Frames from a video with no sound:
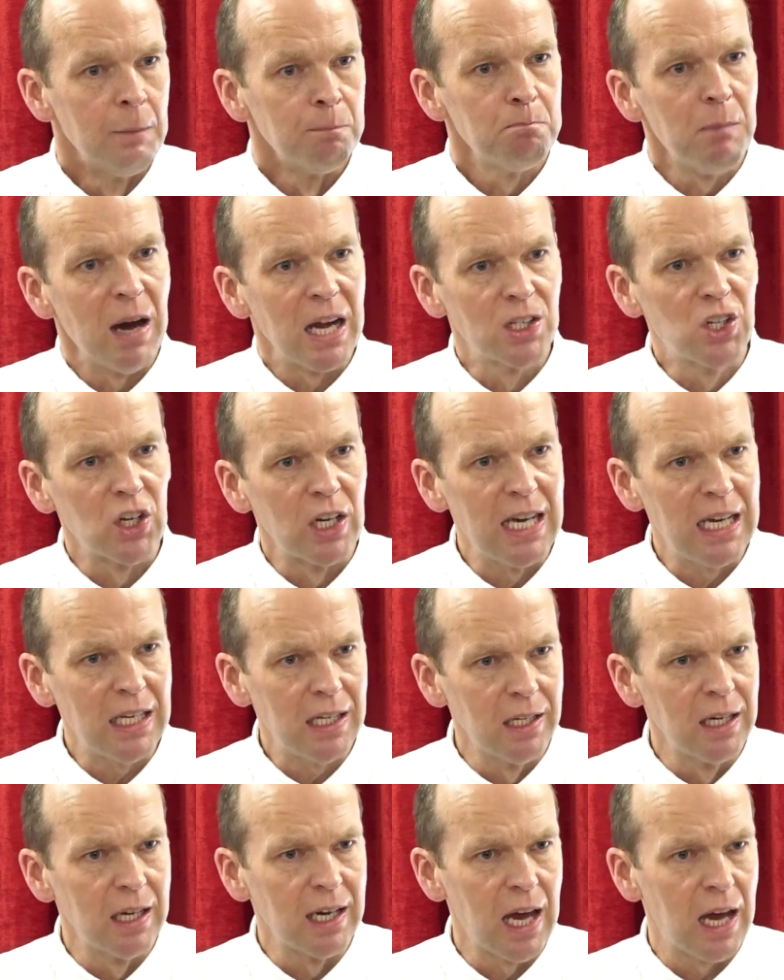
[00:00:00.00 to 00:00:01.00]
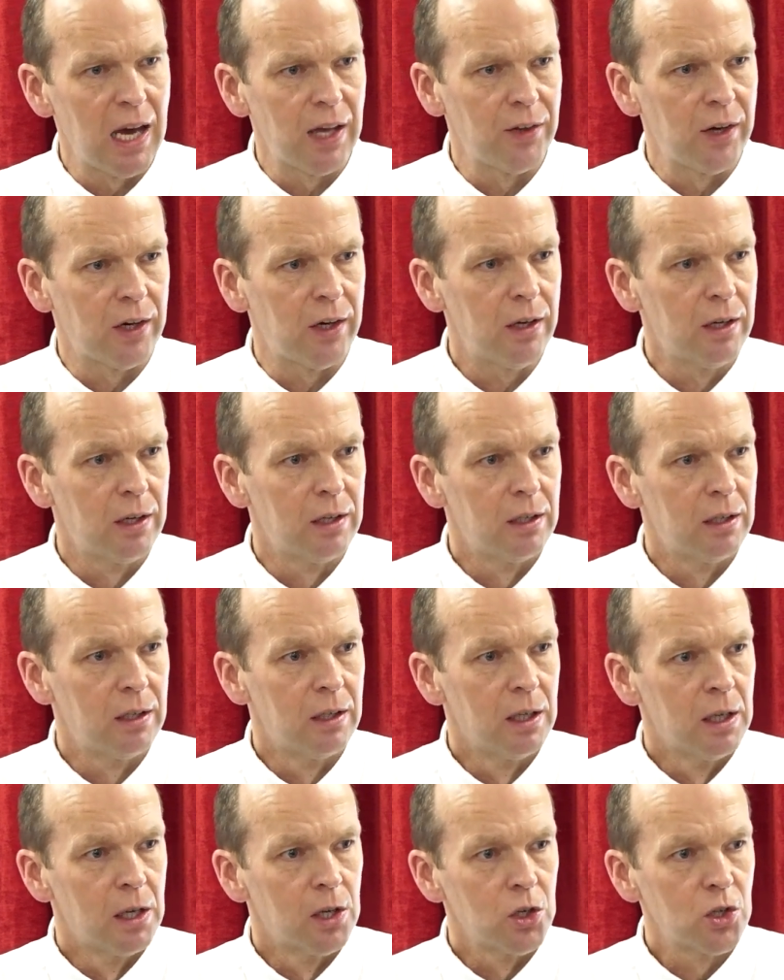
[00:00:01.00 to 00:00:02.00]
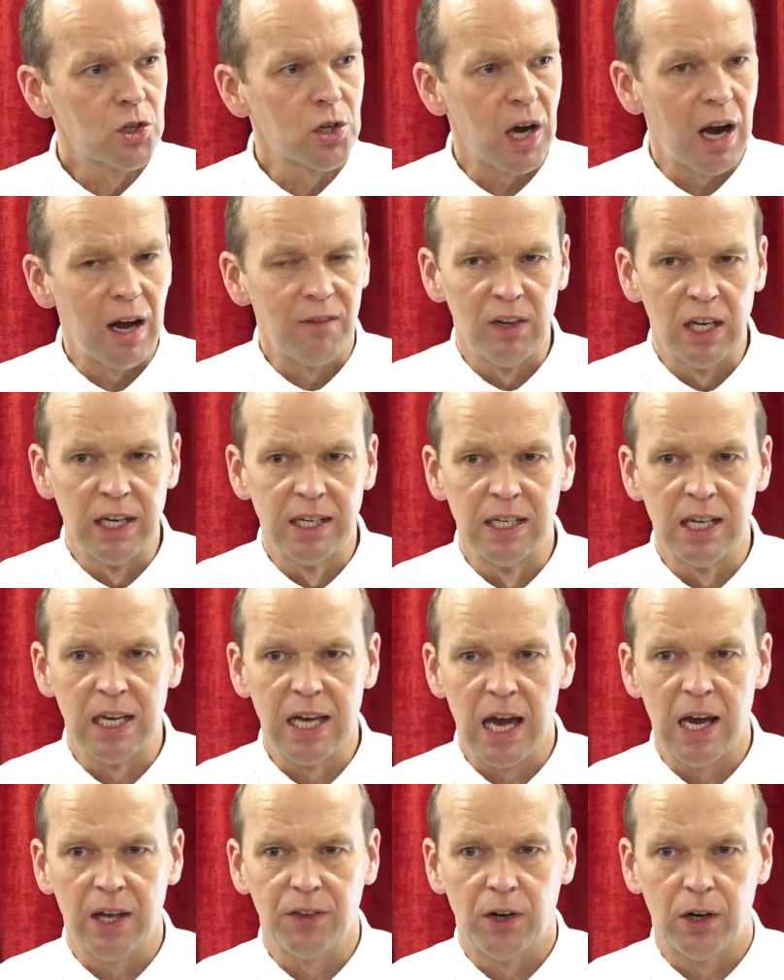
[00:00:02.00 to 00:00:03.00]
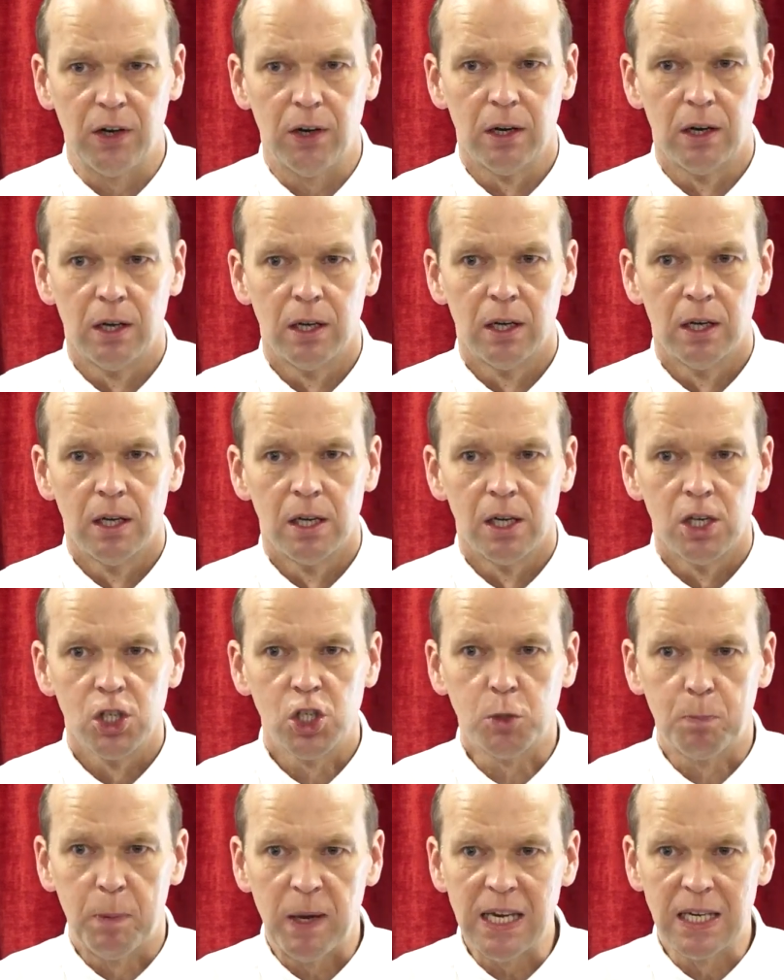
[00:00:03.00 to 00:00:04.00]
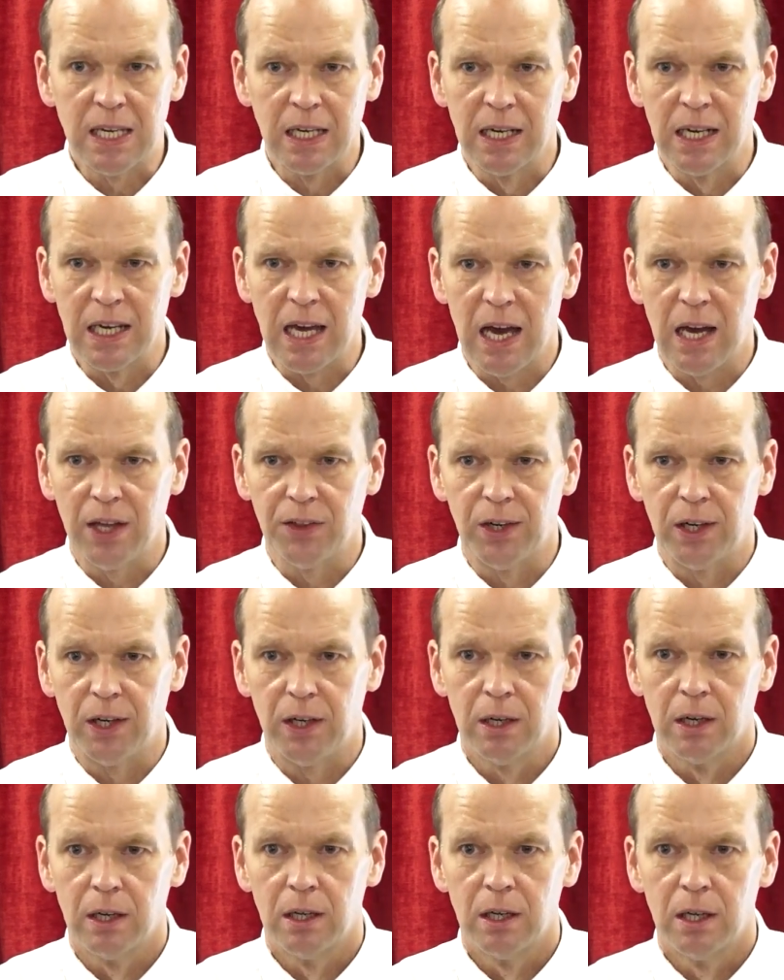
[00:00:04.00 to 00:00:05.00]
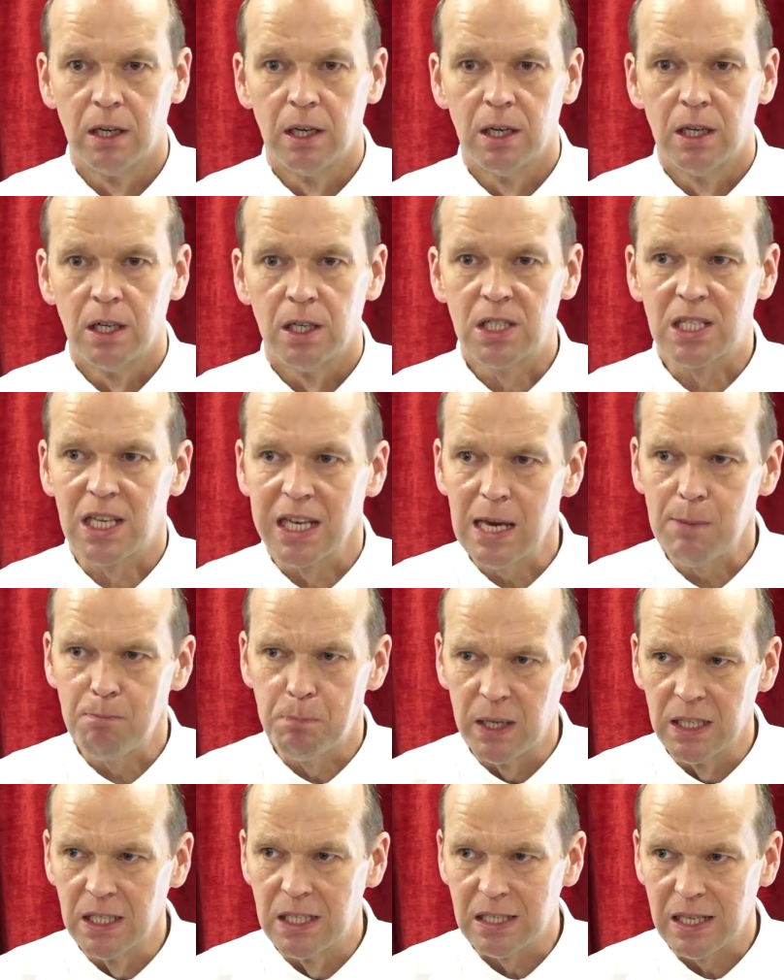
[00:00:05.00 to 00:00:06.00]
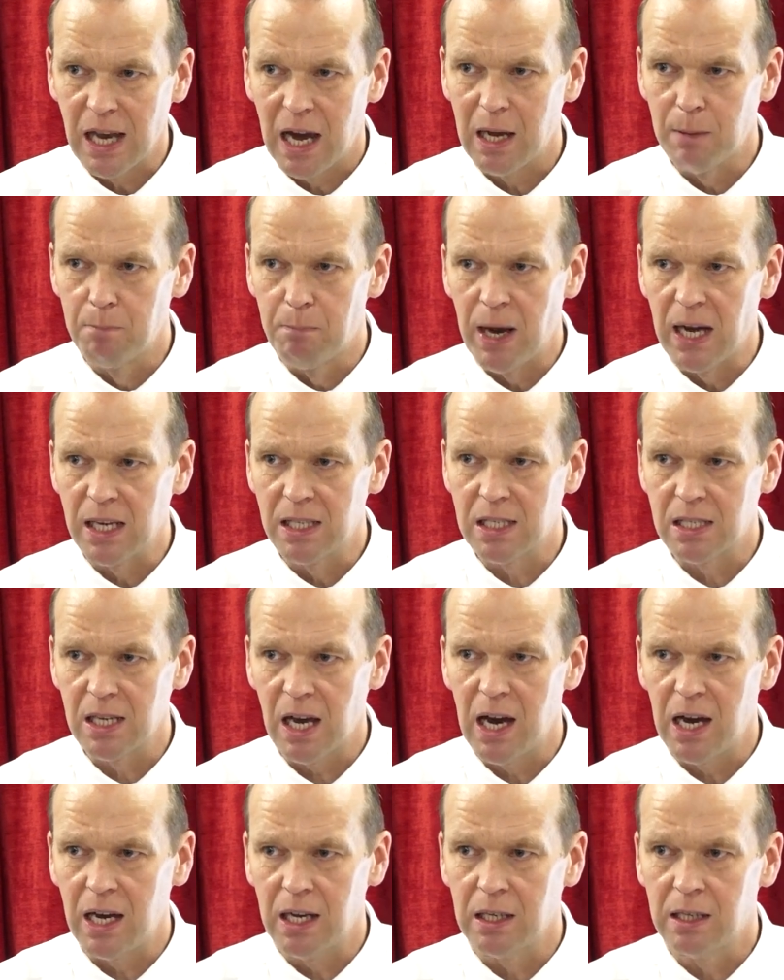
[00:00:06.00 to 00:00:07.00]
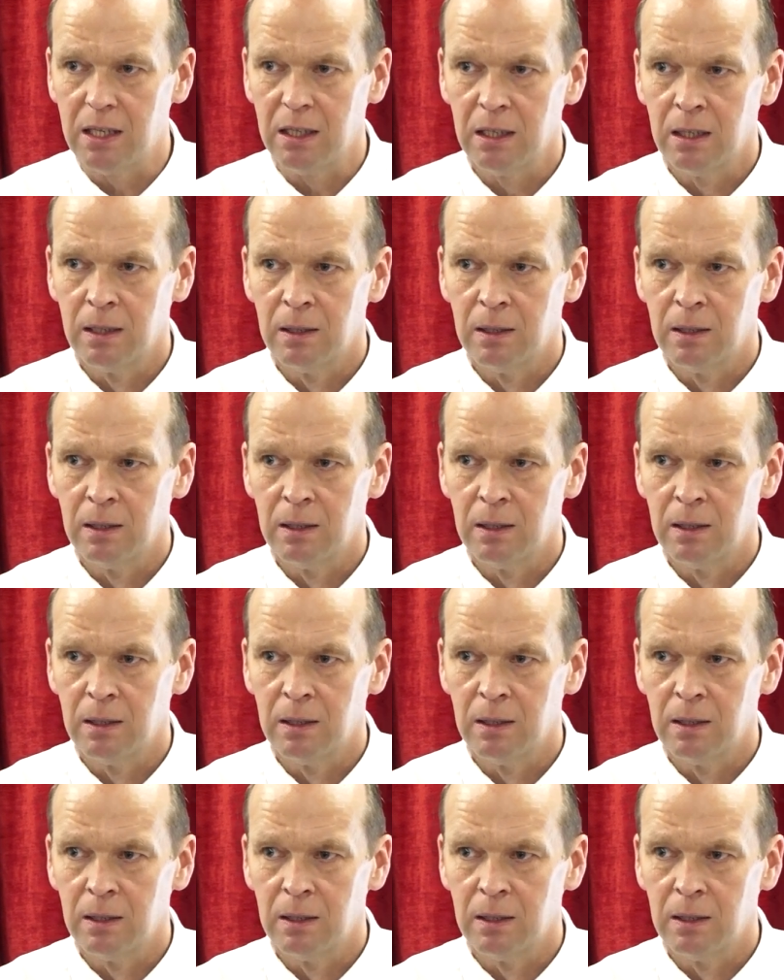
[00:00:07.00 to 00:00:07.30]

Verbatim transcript: Imagine eating together, traveling together, speaking together, sleeping side by side,